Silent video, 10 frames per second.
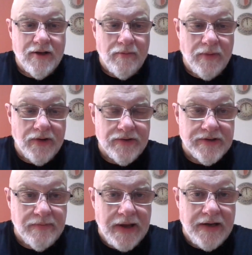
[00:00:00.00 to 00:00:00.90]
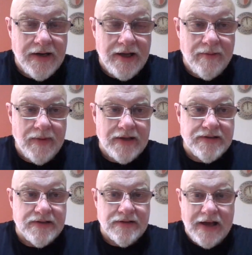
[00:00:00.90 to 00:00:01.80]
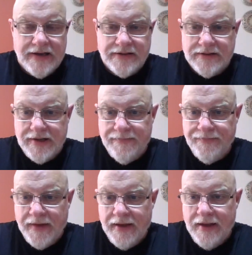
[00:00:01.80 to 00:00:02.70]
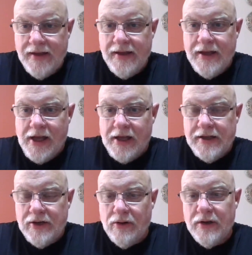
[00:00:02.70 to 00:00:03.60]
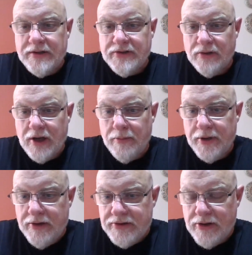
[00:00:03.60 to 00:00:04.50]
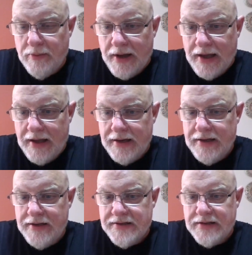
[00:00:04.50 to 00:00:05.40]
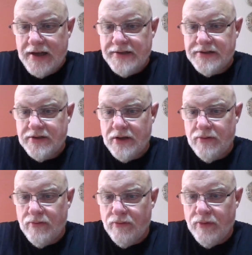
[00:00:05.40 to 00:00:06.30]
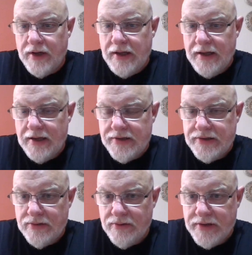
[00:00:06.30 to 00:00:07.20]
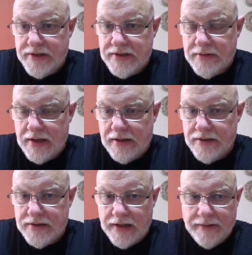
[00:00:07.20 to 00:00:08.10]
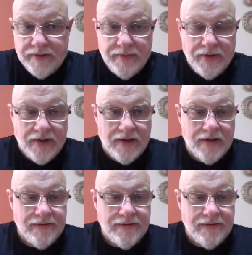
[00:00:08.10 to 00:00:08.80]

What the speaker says: mother's maiden name as his last name. You know, and so a couple of years go by, and he decides to reissue this English language book.